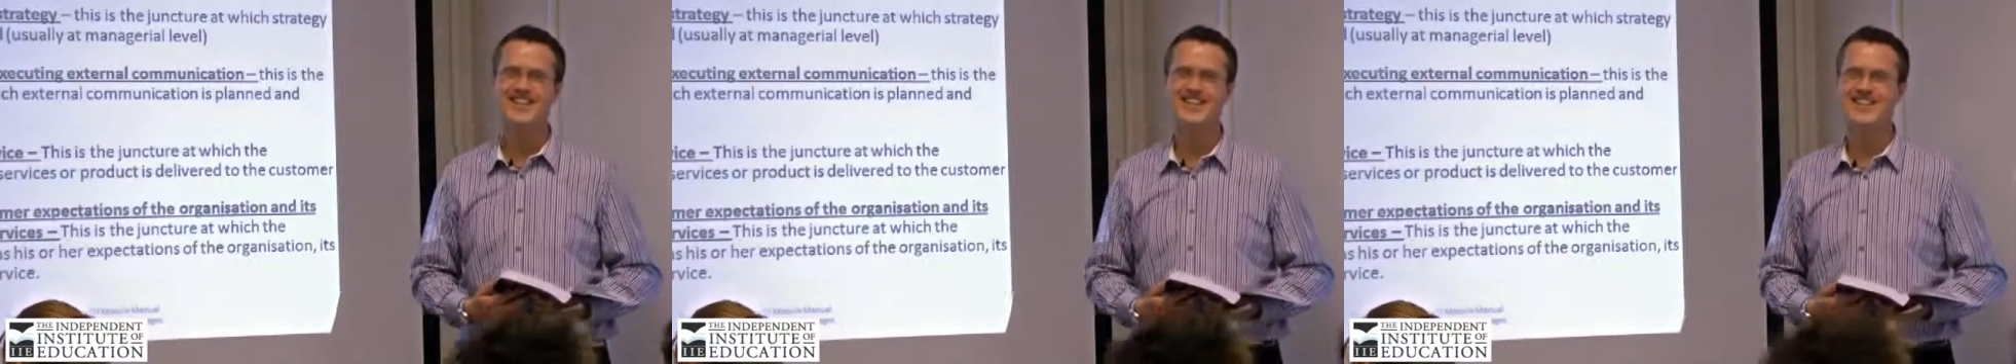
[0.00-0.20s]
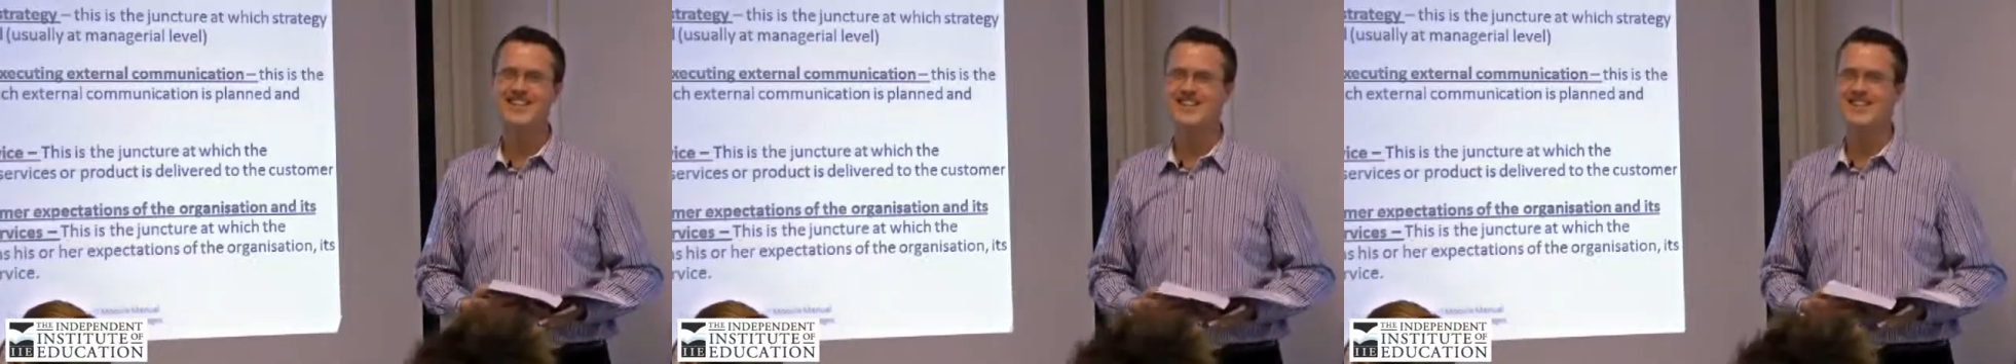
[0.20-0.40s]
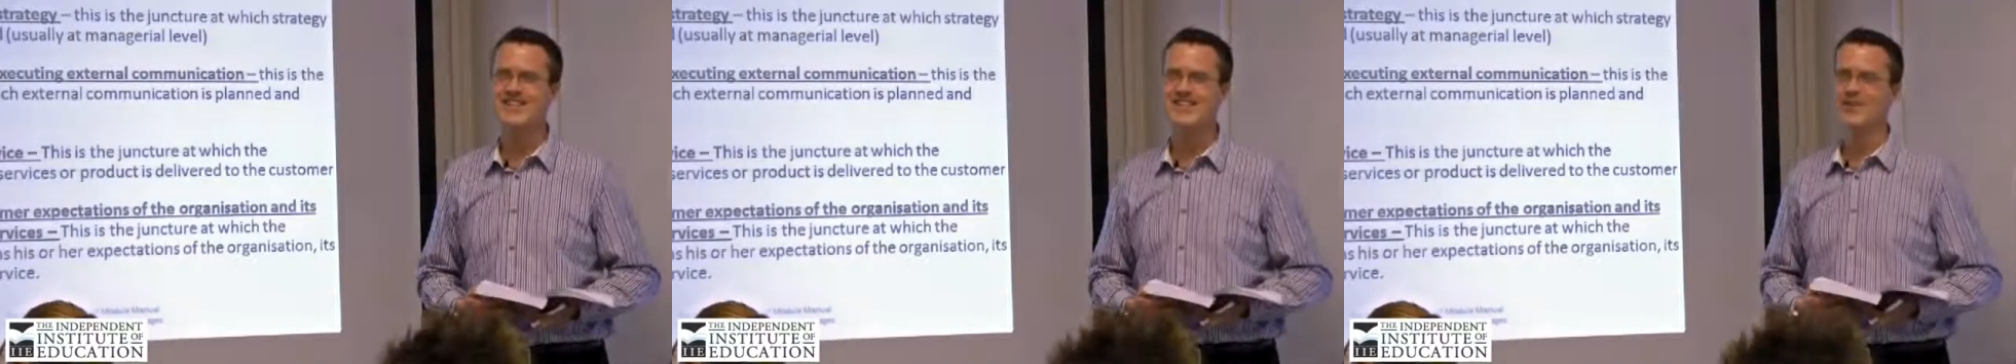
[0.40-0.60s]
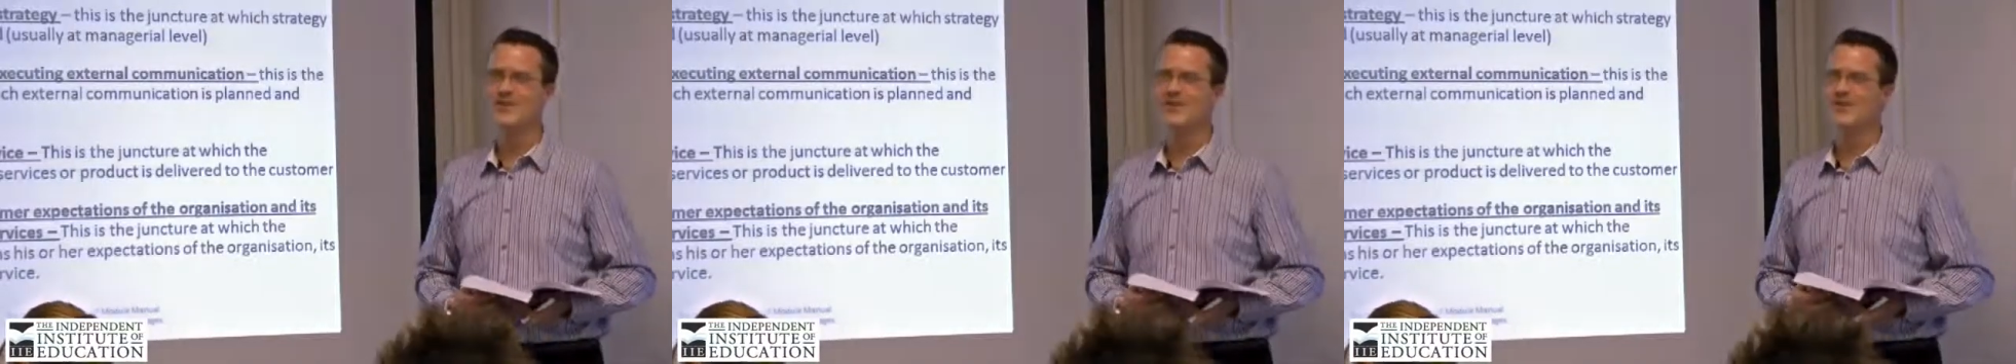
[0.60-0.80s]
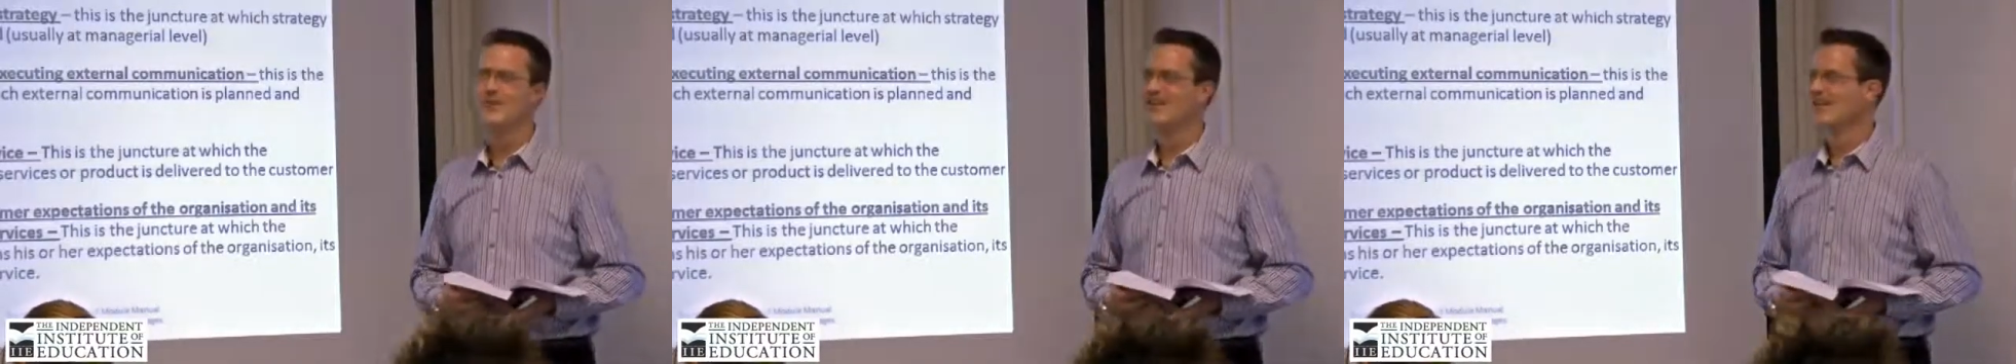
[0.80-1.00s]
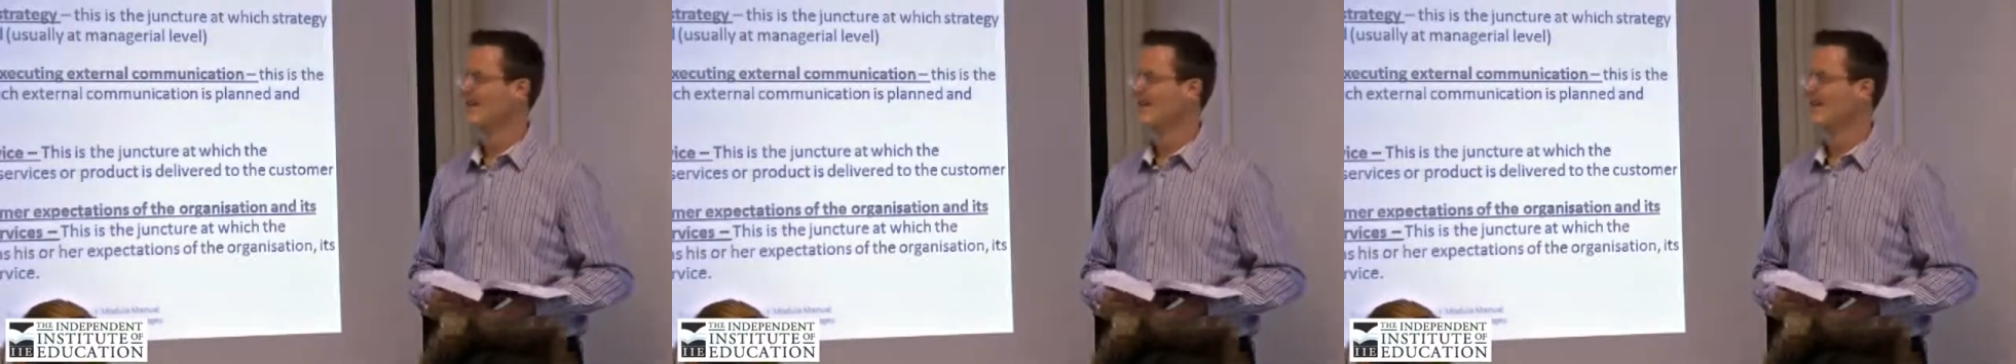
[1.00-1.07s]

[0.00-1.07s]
Okay, so,